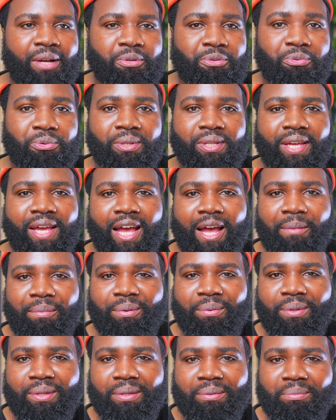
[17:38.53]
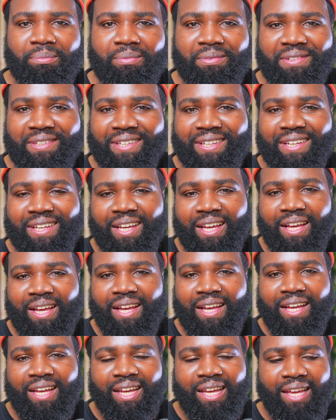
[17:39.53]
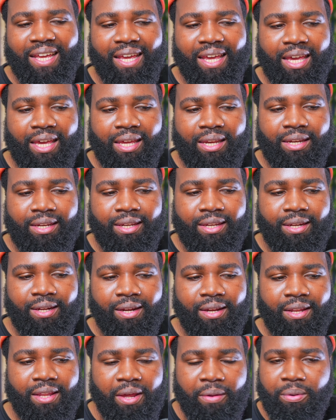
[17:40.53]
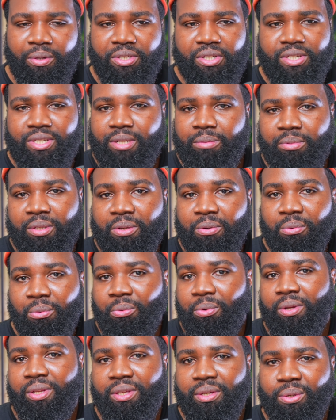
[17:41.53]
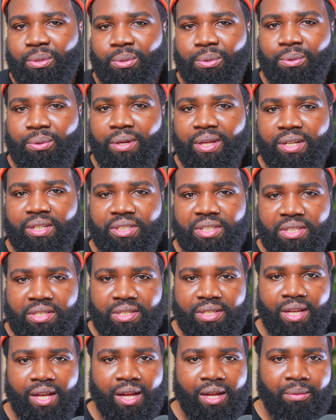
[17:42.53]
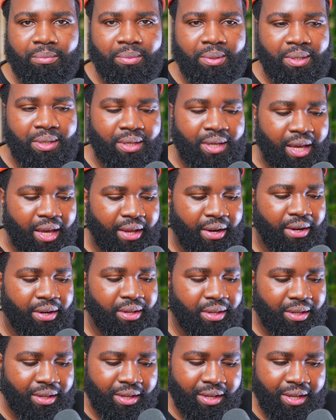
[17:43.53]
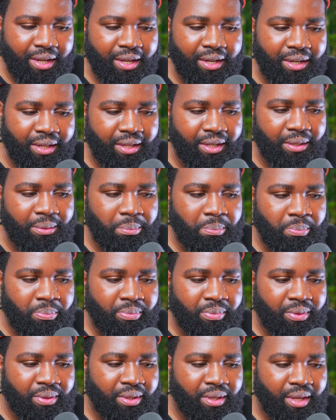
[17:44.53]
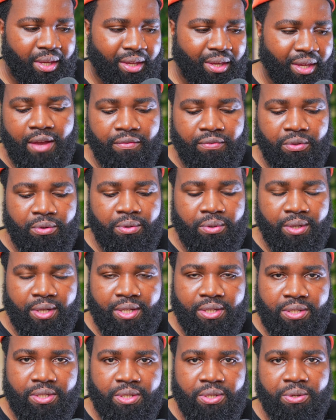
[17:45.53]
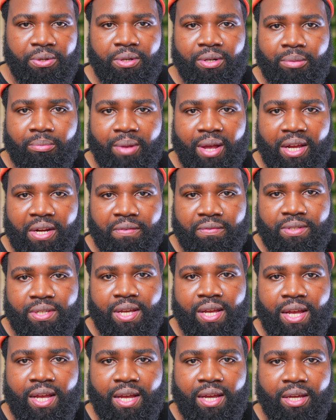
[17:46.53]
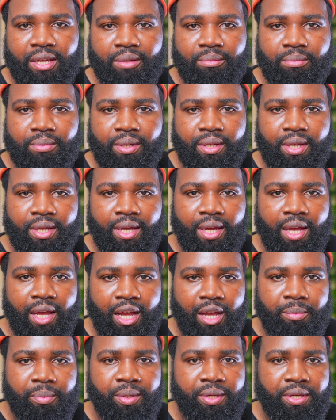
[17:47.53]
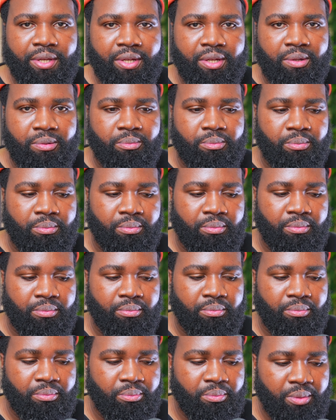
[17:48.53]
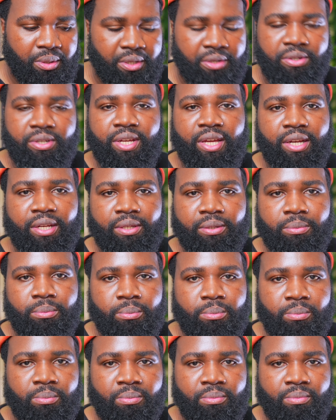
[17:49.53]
I was really happy with them. And they were just something really cool. And it just taught me editing, cutting. After a certain amount of time, I become good at it.